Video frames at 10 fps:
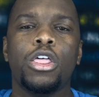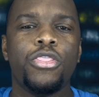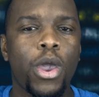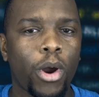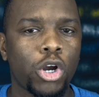
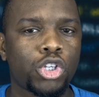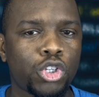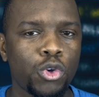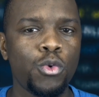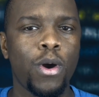there are
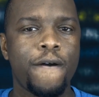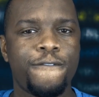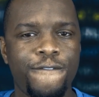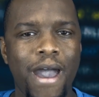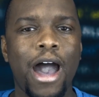
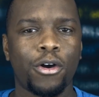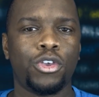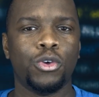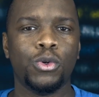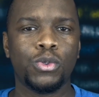two
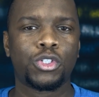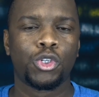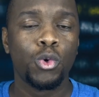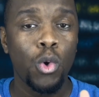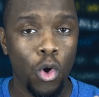values,
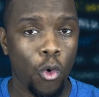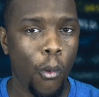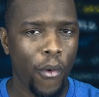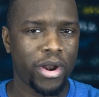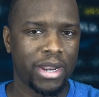two
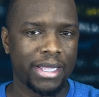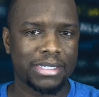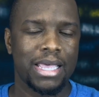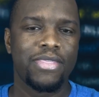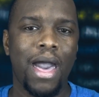
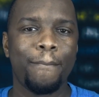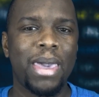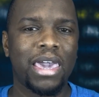coordinates that